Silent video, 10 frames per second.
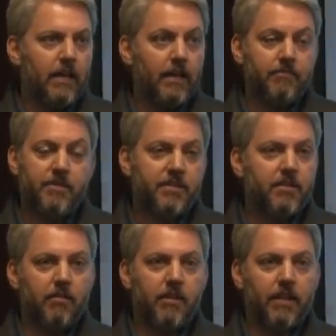I just
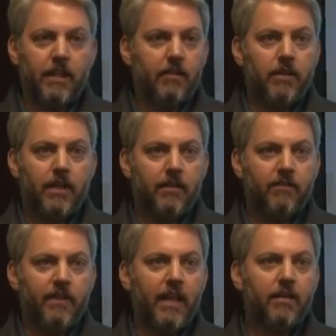don't think I would
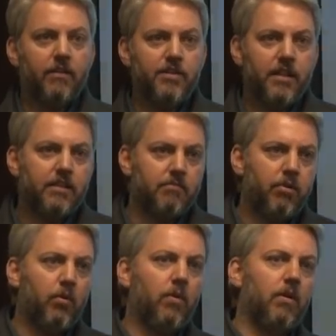have the energy to
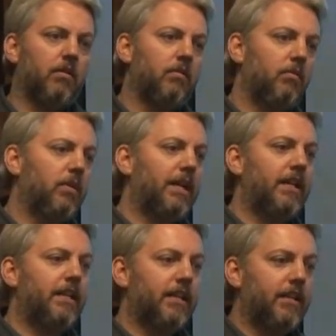pour what I
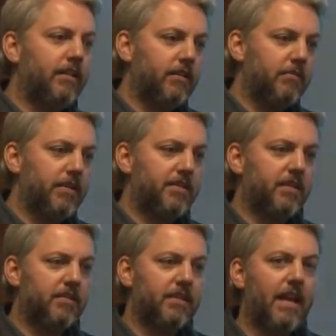did into the
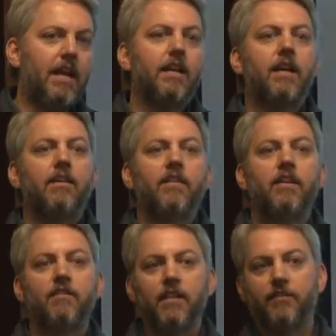business and have
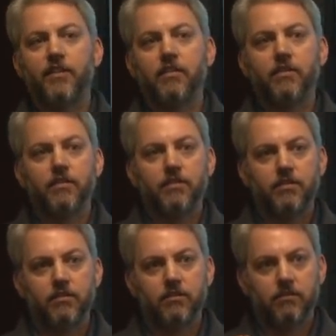enough left over
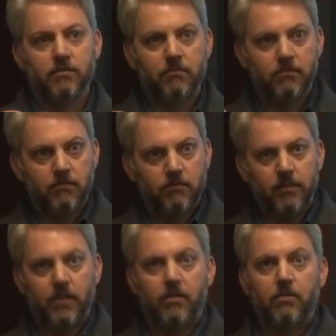to,
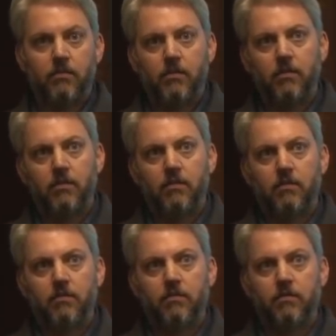you know,
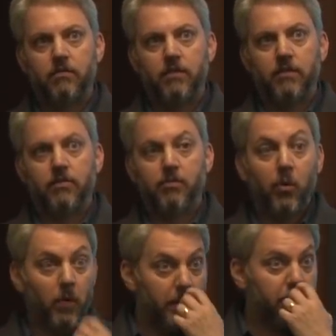you know to
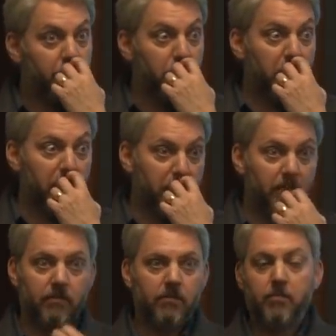pour into what are
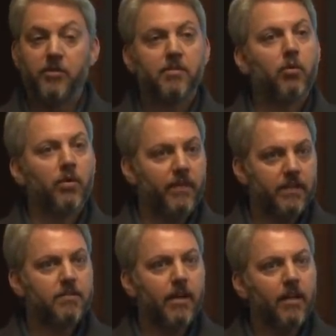the most important
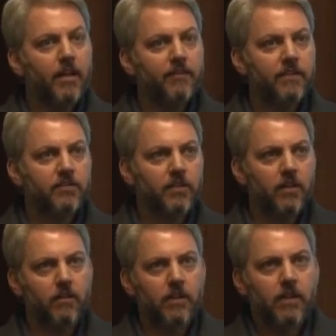things in my life. And
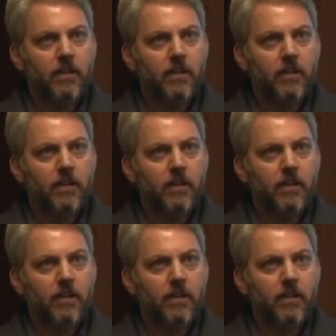so.